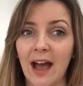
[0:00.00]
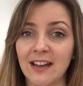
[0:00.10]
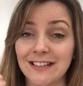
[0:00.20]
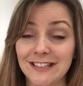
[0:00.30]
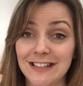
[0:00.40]

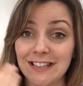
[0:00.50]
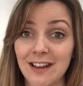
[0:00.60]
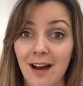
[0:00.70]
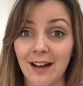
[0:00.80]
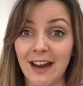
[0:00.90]
and you see the
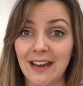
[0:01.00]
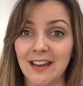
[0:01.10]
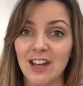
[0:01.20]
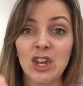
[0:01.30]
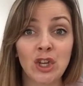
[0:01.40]
nine
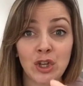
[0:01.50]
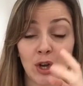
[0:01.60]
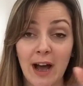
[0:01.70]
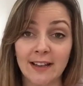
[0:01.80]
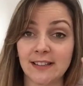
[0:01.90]
you
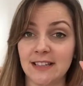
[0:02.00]
can